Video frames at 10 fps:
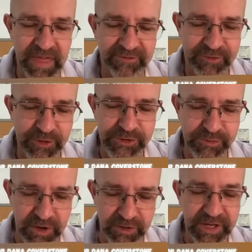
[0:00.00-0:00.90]
that first
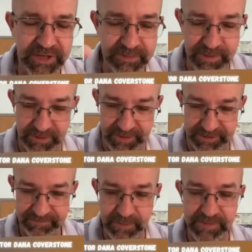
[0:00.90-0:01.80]
runner hit the
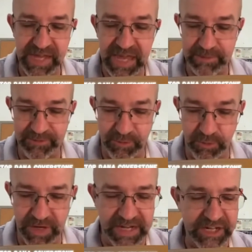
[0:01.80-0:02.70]
building it was aiming
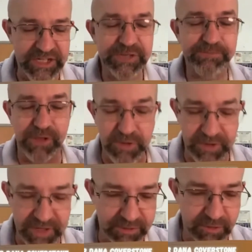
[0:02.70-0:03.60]
for, and it
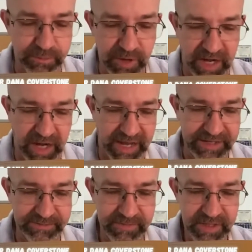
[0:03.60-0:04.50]
exploded into a bright
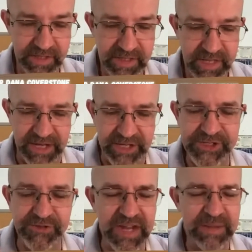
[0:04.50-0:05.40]
light, and it
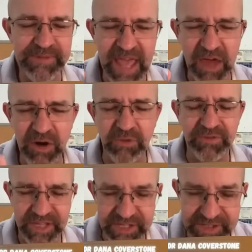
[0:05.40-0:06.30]
streamed down over
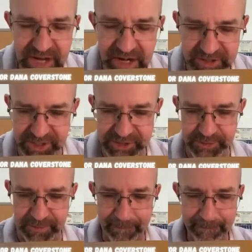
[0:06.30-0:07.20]
the entire
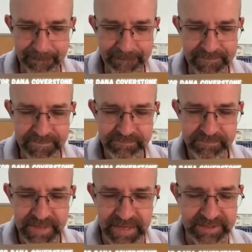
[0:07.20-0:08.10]
country.
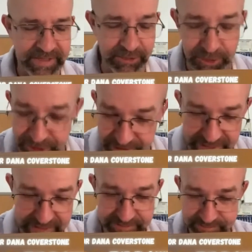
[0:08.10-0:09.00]
And it looked
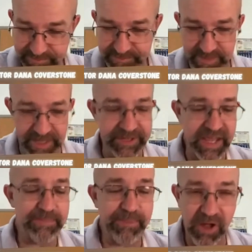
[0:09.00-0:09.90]
like a
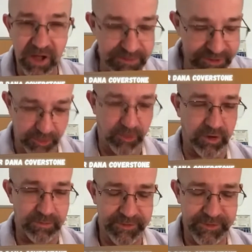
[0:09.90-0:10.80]
napalm
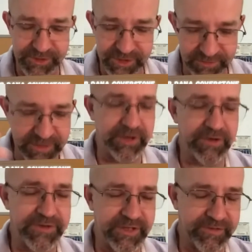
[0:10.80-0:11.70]
storm. If you see the
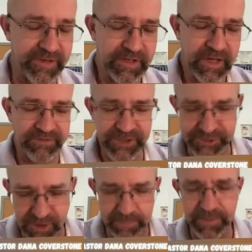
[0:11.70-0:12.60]
videos of, of us
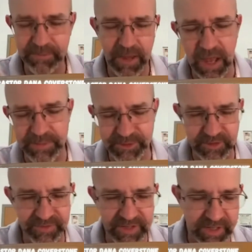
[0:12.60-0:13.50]
dropping bombs during
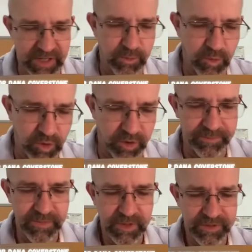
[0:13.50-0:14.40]
the Vietnam
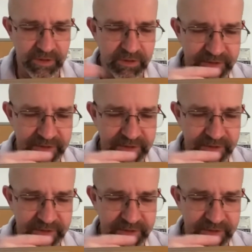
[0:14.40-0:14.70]
War, they're in